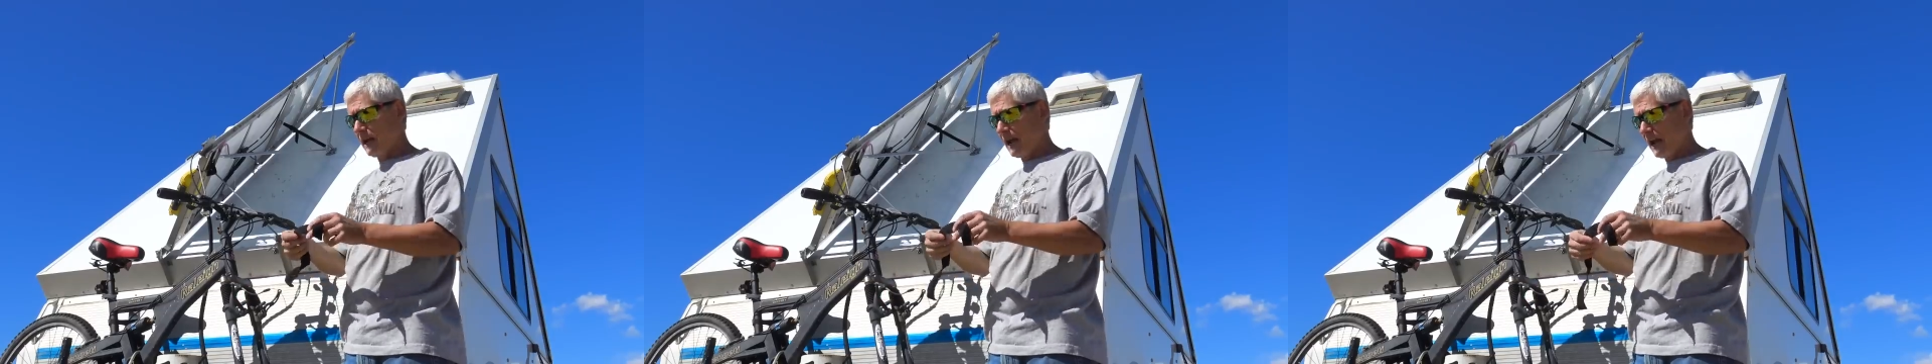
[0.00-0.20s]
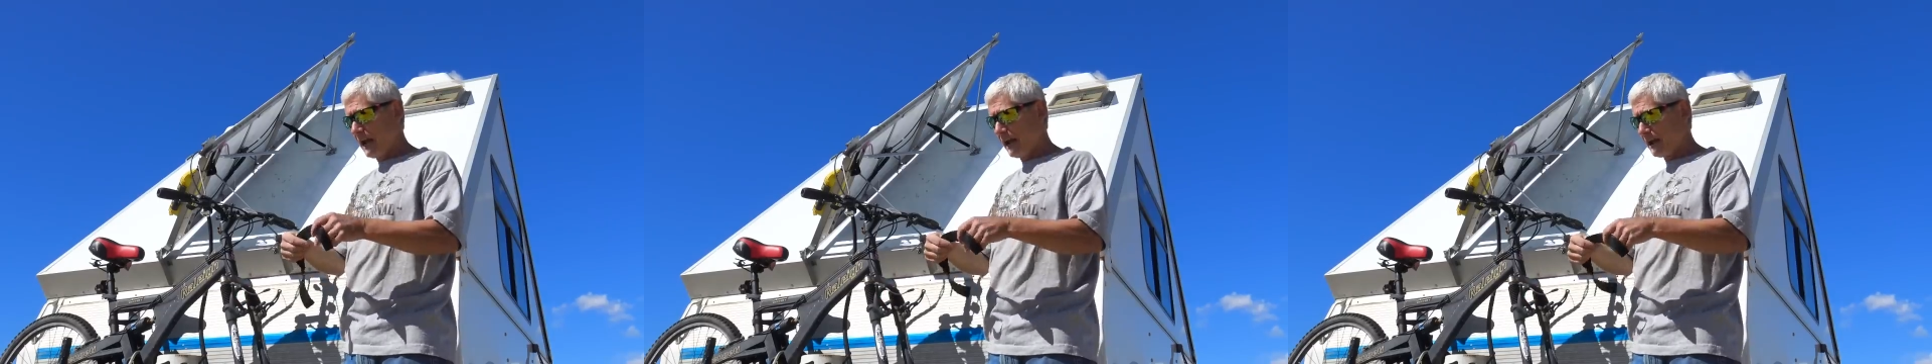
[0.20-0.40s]

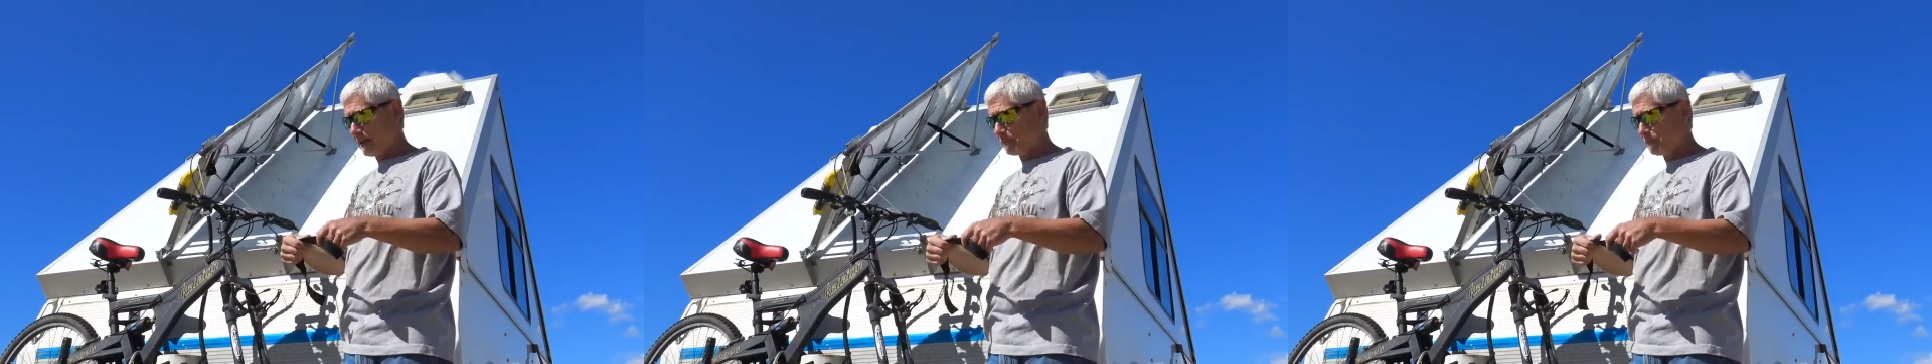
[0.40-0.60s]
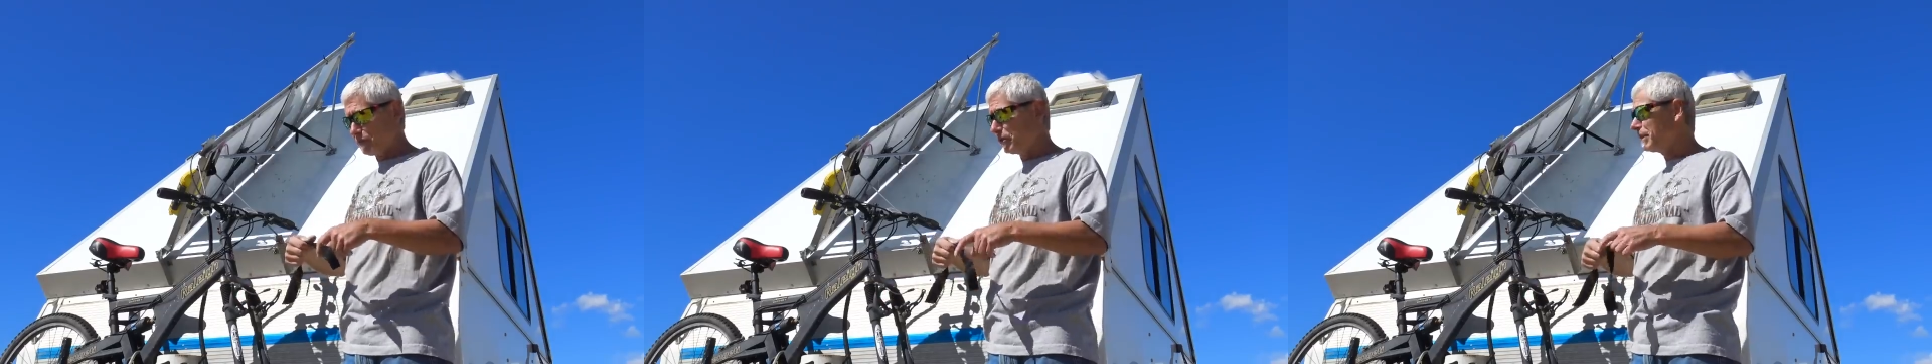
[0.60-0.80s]

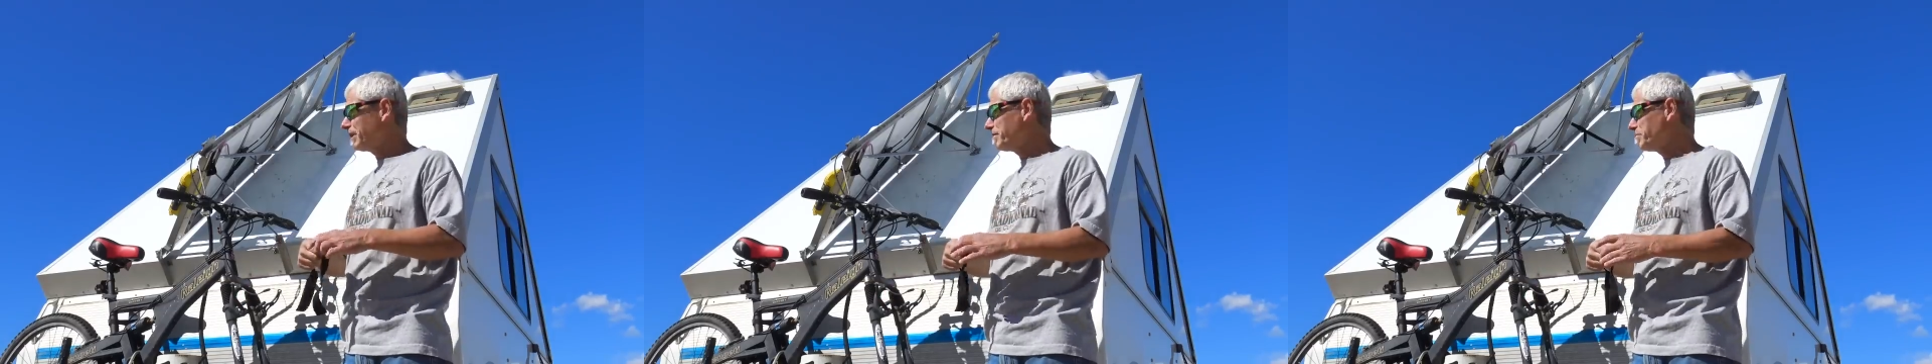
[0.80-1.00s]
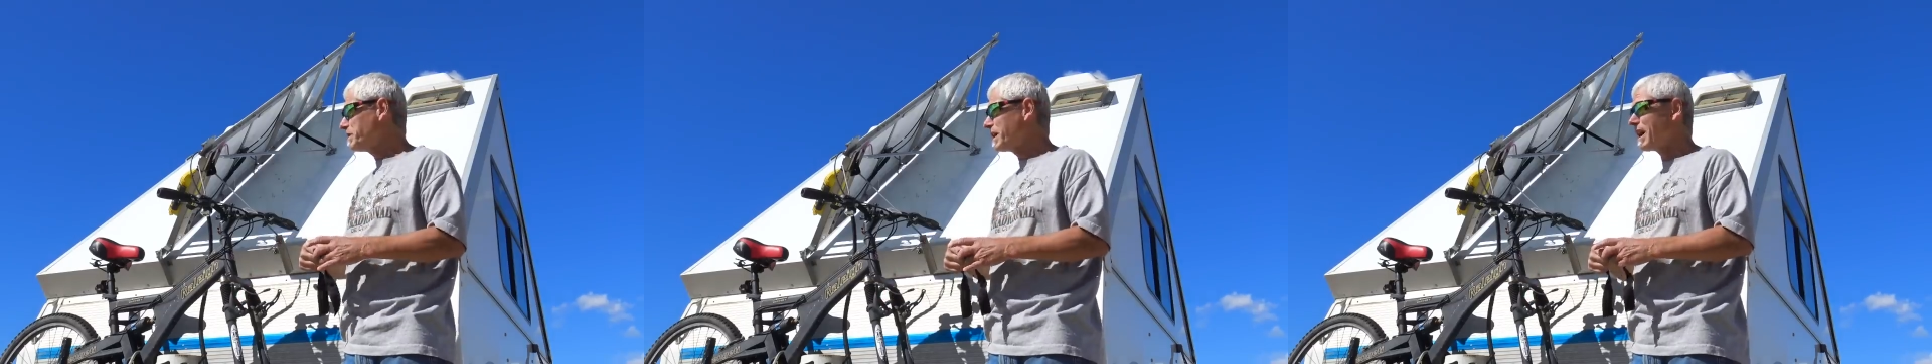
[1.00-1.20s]
And
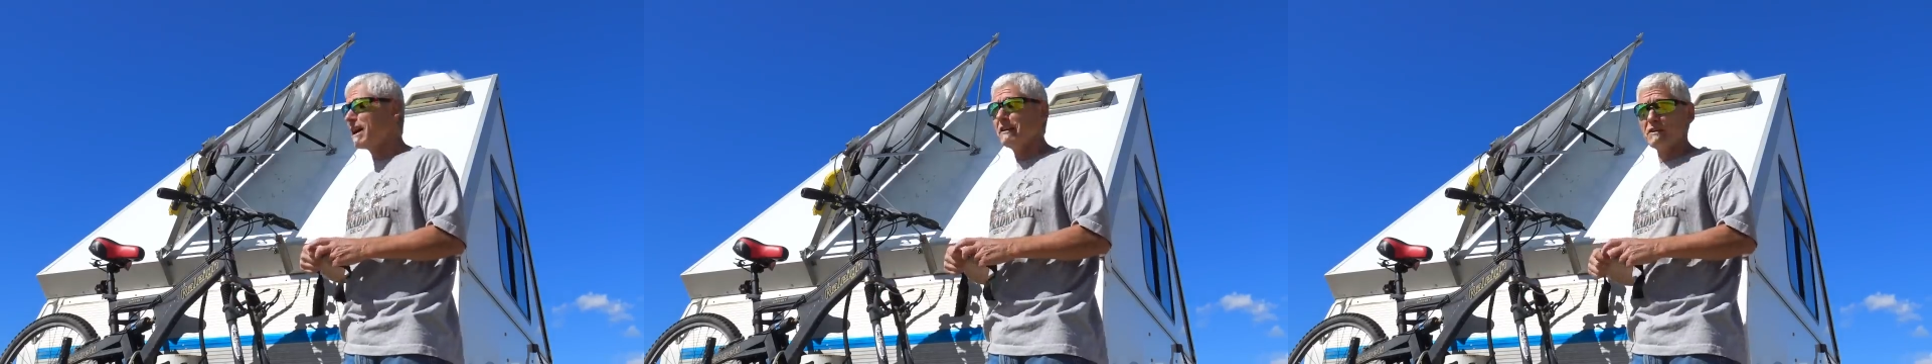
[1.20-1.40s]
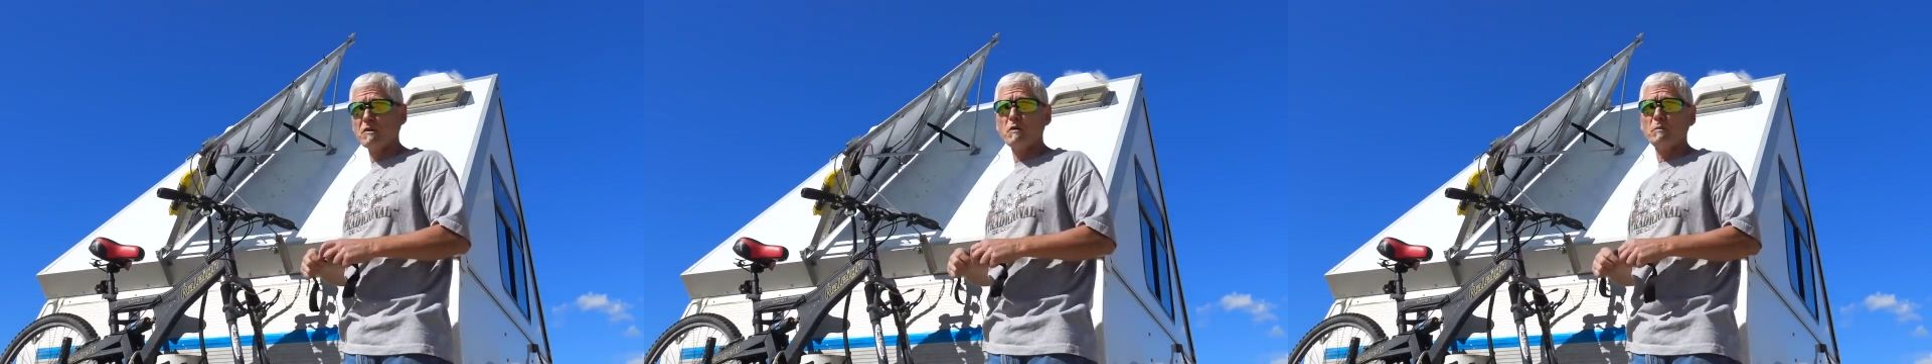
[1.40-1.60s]
believe me, I
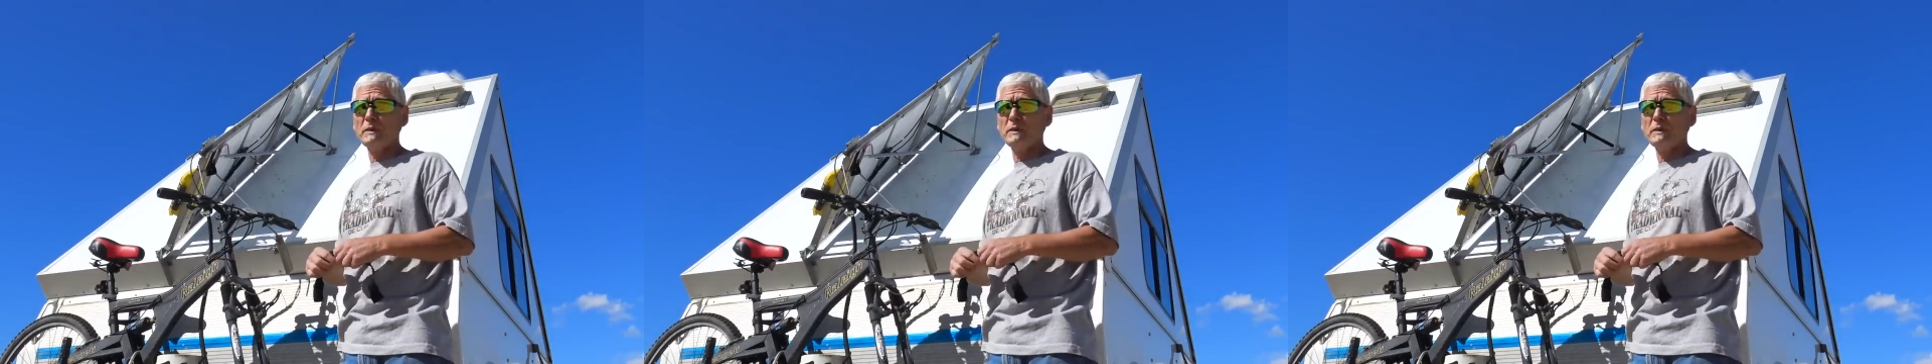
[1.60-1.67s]
know,